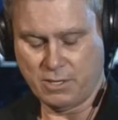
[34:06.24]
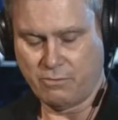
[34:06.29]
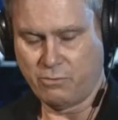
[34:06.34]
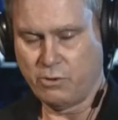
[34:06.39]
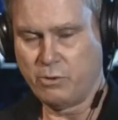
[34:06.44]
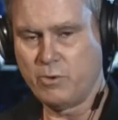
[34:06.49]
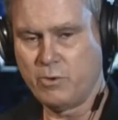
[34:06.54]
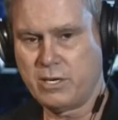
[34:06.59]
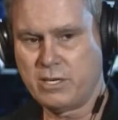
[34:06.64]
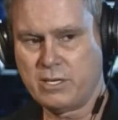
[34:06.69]
If
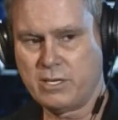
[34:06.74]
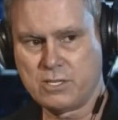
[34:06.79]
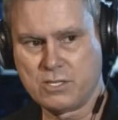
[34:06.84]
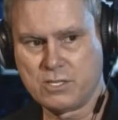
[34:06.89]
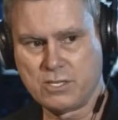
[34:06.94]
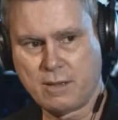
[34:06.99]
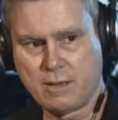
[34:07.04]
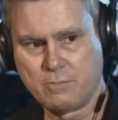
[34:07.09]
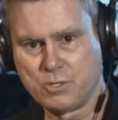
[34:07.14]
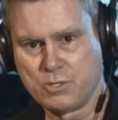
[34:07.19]
we wanted to
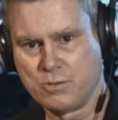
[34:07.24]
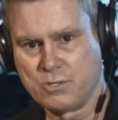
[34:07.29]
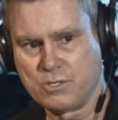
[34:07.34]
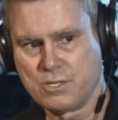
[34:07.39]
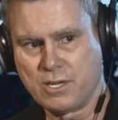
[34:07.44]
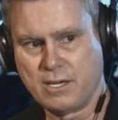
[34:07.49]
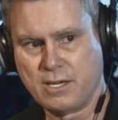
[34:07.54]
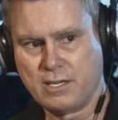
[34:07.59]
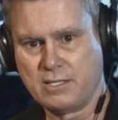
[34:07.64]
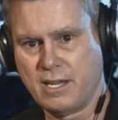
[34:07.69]
stop
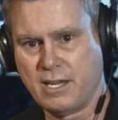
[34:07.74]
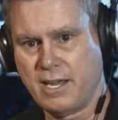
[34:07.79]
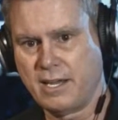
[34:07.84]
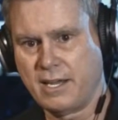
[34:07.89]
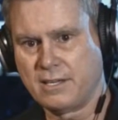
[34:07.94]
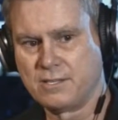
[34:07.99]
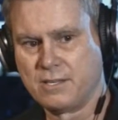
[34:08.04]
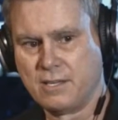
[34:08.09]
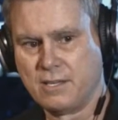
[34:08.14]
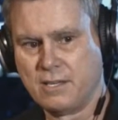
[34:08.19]
suicide
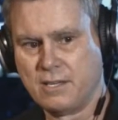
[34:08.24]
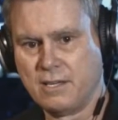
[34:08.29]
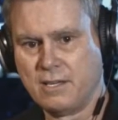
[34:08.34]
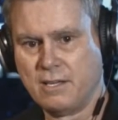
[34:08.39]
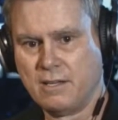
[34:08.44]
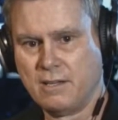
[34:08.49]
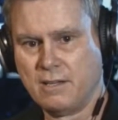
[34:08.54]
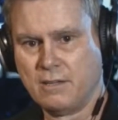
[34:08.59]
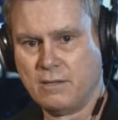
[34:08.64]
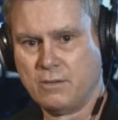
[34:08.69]
attacks,
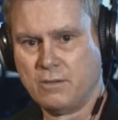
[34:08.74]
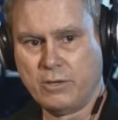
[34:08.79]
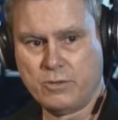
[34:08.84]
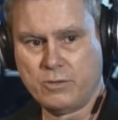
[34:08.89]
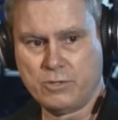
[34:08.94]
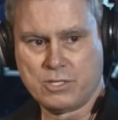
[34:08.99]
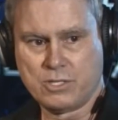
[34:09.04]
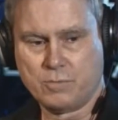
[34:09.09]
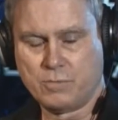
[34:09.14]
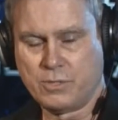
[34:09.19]
We
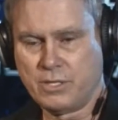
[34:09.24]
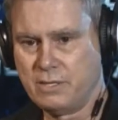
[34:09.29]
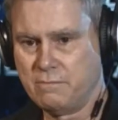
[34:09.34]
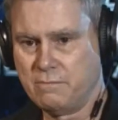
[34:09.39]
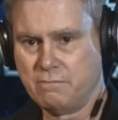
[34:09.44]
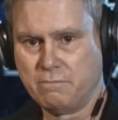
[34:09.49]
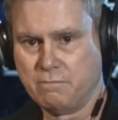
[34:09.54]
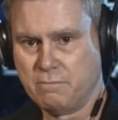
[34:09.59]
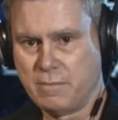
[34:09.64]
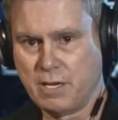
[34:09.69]
would simply
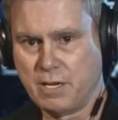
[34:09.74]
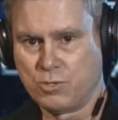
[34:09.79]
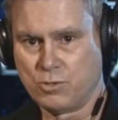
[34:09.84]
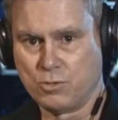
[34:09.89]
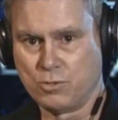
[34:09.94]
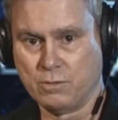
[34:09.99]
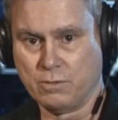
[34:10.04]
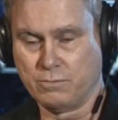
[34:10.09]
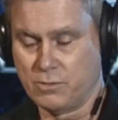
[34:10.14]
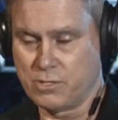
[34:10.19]
make
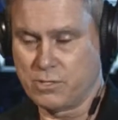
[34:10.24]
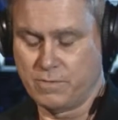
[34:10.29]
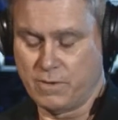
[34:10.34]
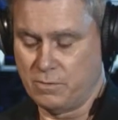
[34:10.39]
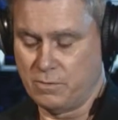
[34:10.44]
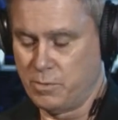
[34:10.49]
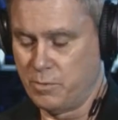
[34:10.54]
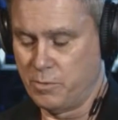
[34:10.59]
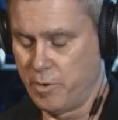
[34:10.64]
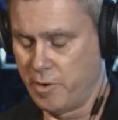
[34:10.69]
sure, first of
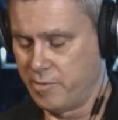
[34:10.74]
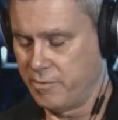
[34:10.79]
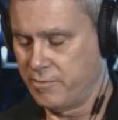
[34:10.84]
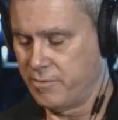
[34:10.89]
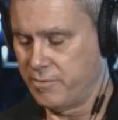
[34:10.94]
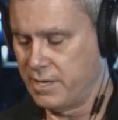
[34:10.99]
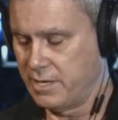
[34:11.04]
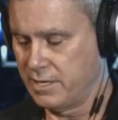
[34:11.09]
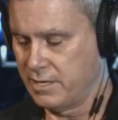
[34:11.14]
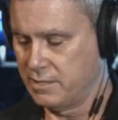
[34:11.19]
all, when we were
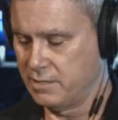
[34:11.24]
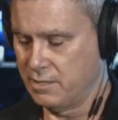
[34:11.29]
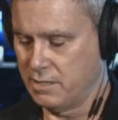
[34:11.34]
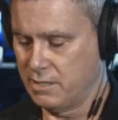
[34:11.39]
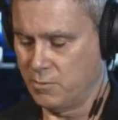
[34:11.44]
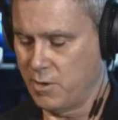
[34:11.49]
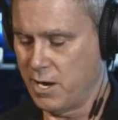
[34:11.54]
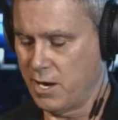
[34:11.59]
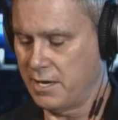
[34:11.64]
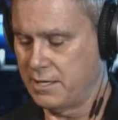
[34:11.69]
fighting in
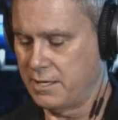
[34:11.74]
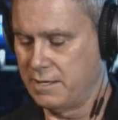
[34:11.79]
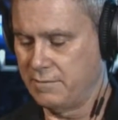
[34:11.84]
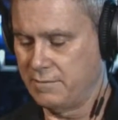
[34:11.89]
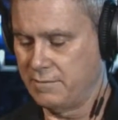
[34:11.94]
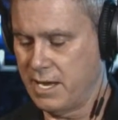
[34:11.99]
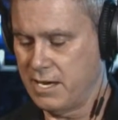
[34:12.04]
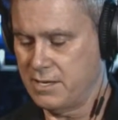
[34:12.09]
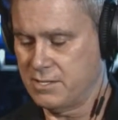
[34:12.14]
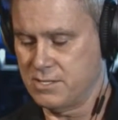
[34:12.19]
Iraq and
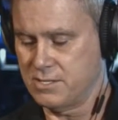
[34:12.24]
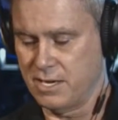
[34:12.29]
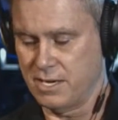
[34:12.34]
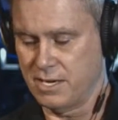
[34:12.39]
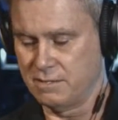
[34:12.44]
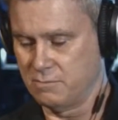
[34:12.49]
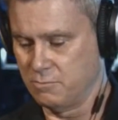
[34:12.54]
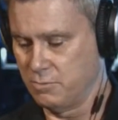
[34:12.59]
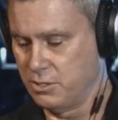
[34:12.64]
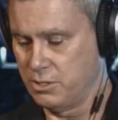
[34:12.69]

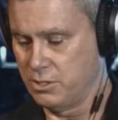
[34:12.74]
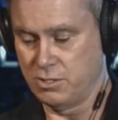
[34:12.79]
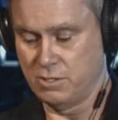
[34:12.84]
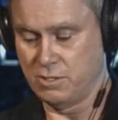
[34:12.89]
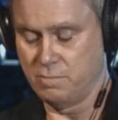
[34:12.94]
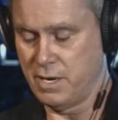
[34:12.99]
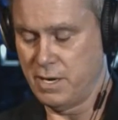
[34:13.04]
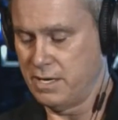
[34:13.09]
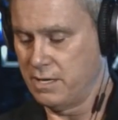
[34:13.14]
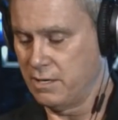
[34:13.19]
Afghanistan, we should
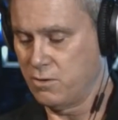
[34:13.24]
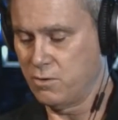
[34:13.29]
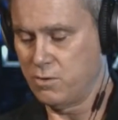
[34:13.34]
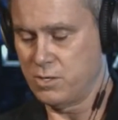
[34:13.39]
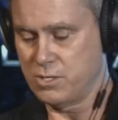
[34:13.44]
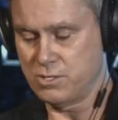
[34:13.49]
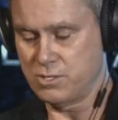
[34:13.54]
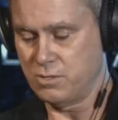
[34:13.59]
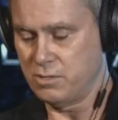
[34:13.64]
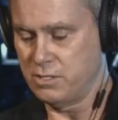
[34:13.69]
have made it
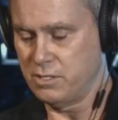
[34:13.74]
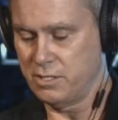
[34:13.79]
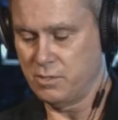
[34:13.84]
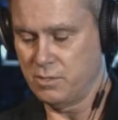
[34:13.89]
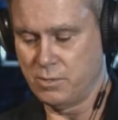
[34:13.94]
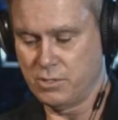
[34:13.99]
crystal clear.